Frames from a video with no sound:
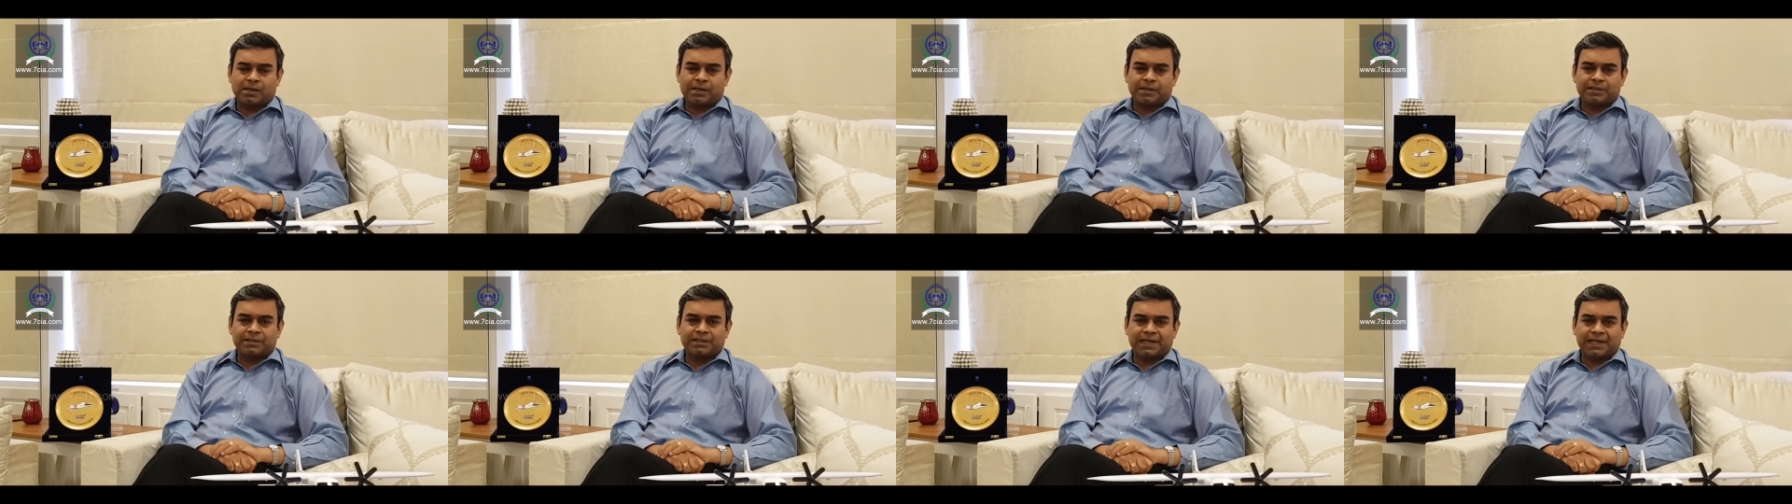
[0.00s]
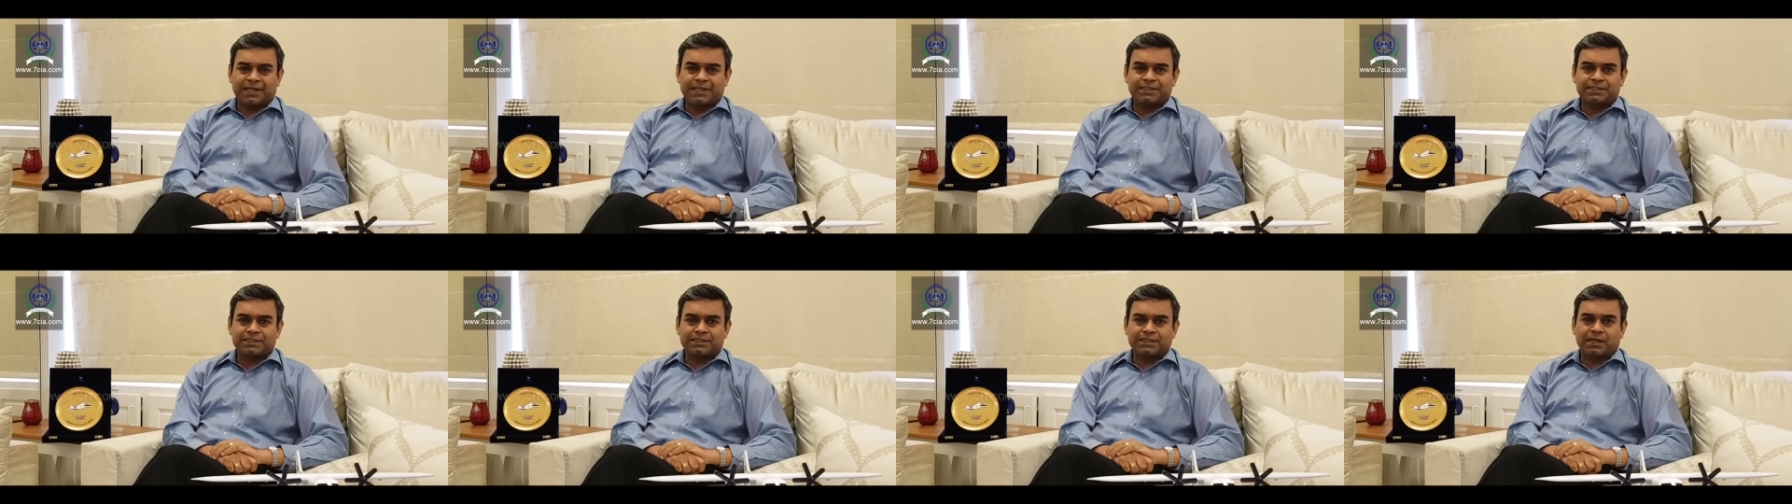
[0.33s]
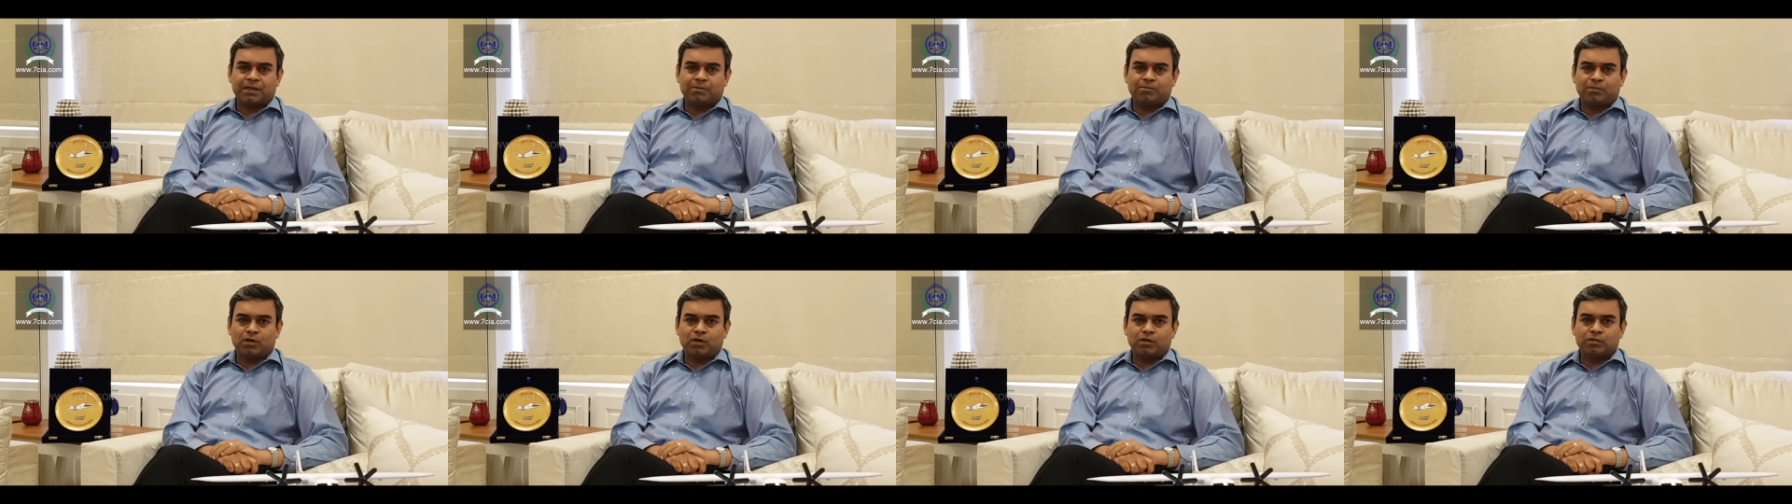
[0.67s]
in the right
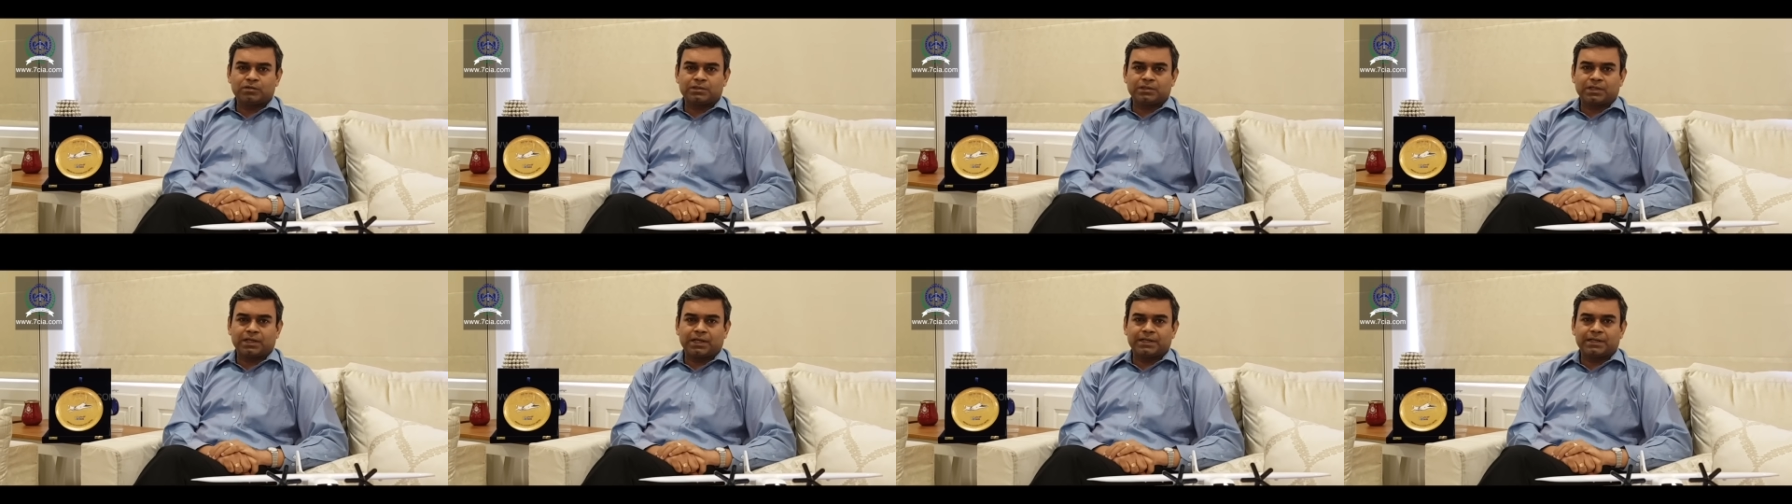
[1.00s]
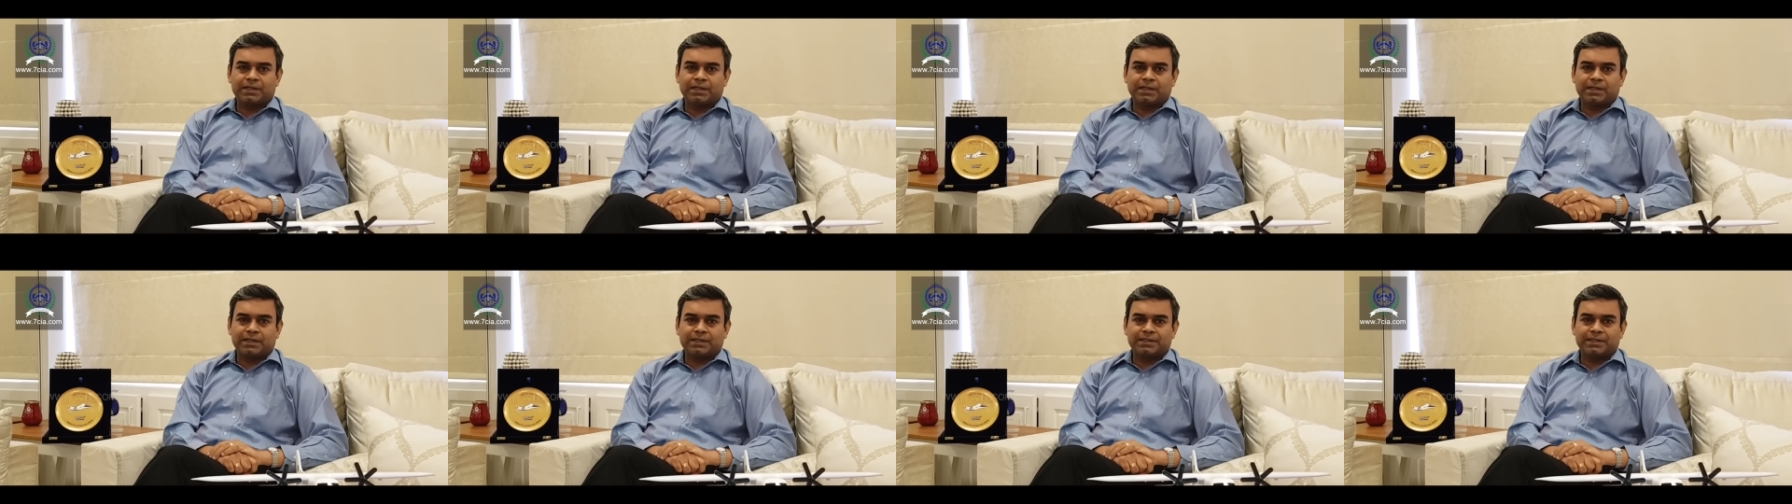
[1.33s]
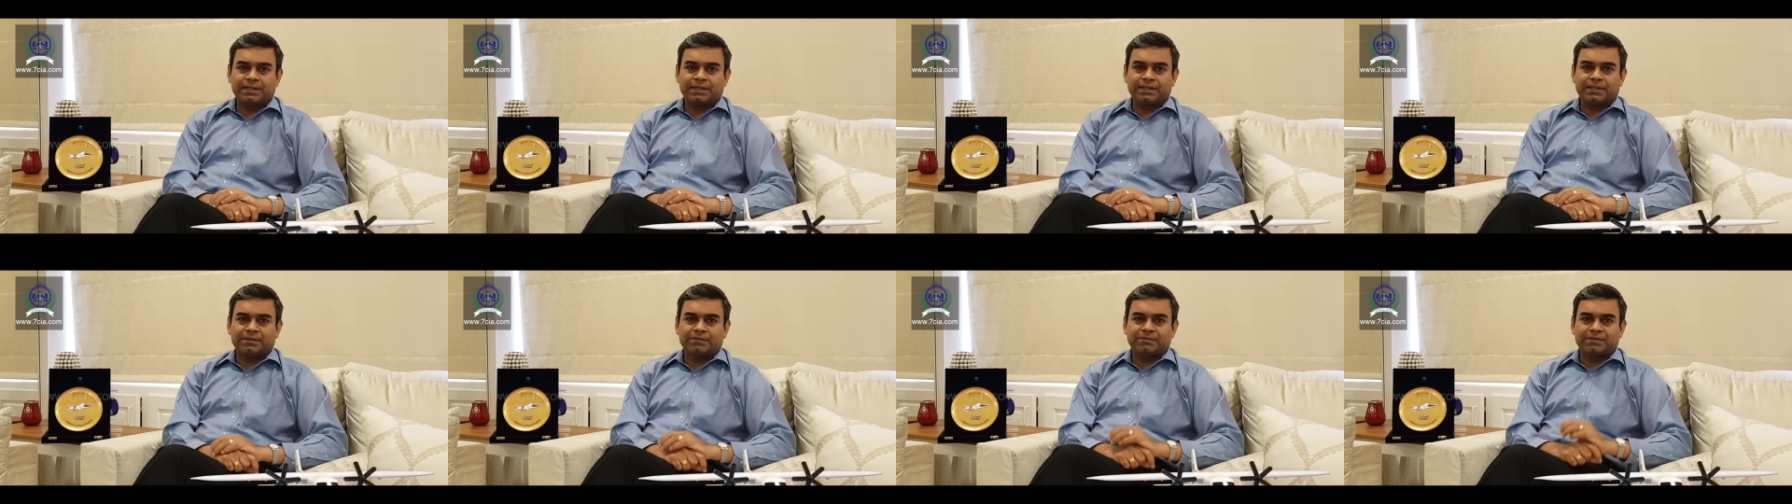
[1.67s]
amount and
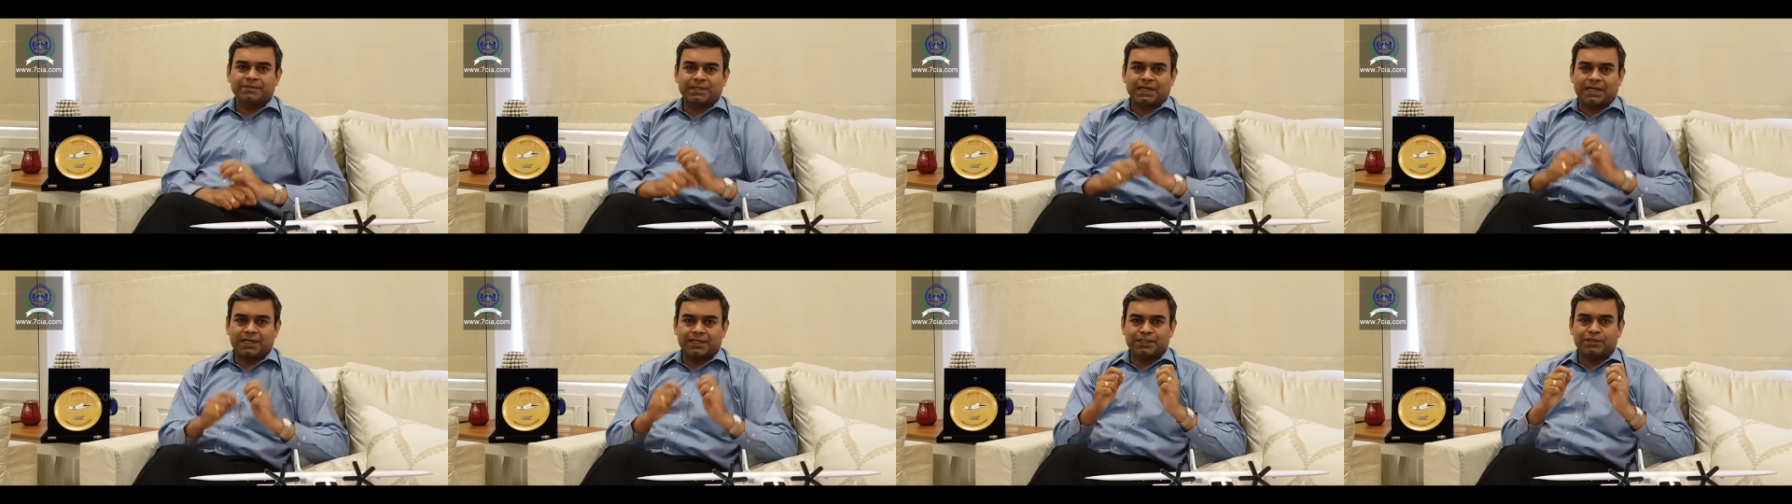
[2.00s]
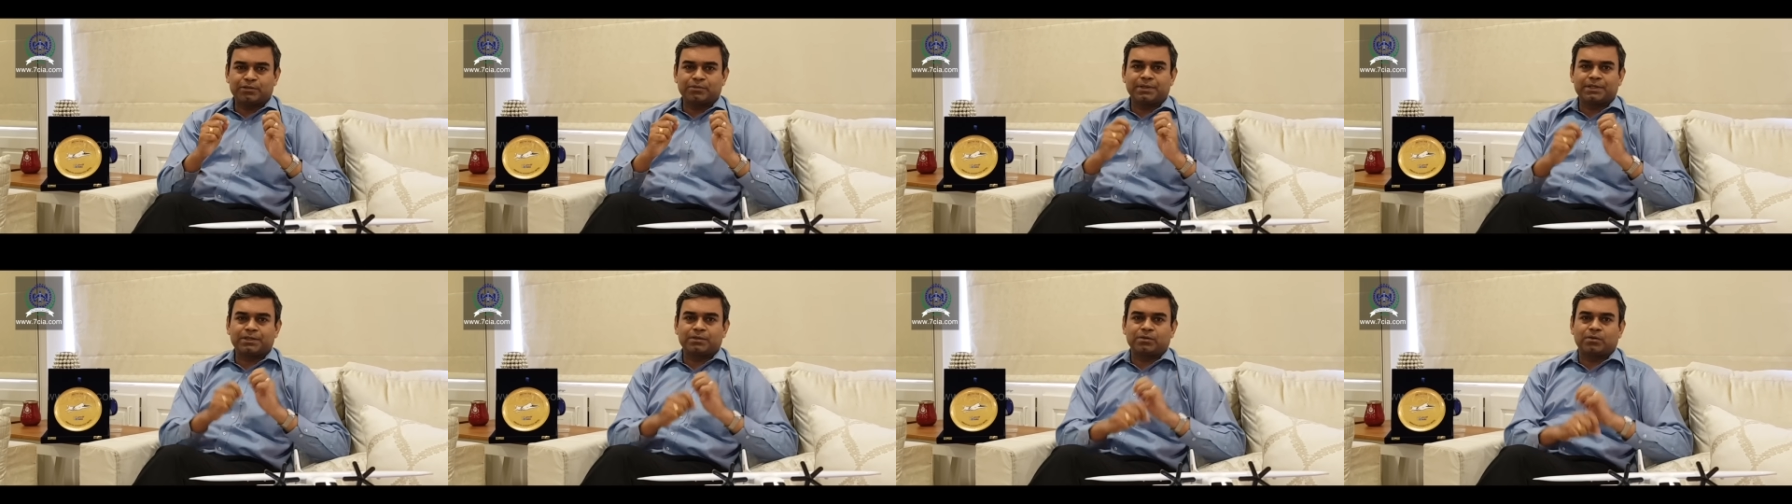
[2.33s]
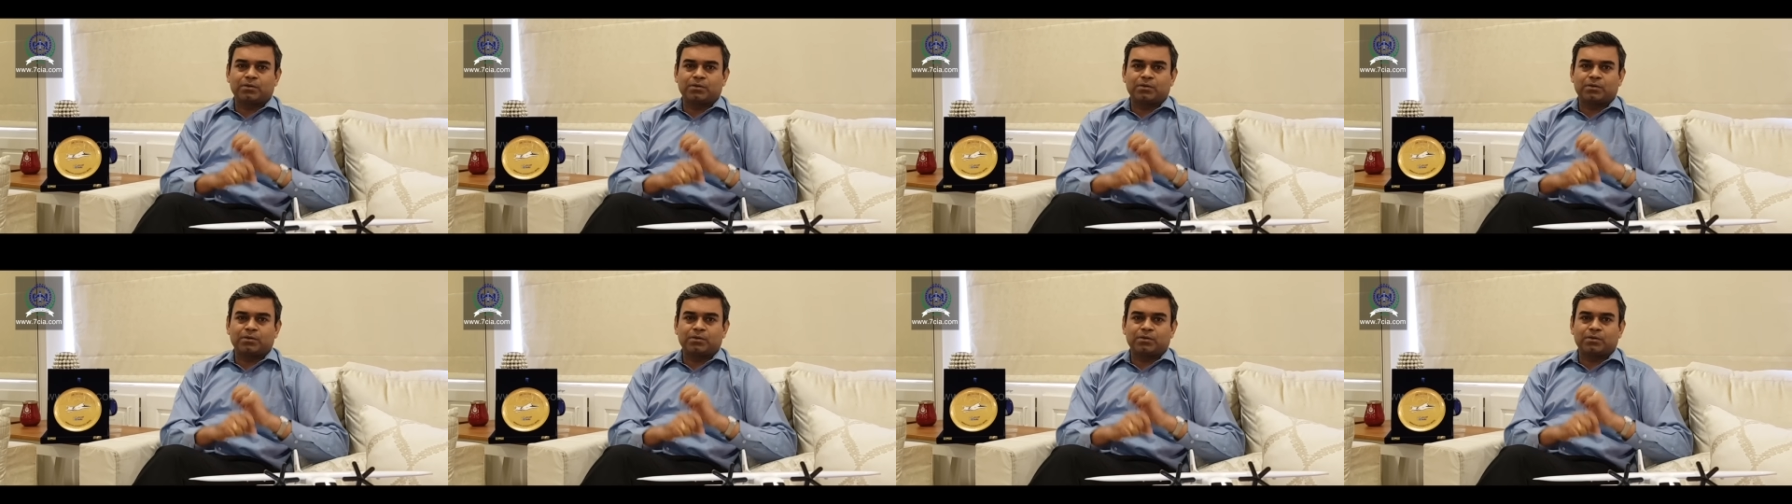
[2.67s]
with adequate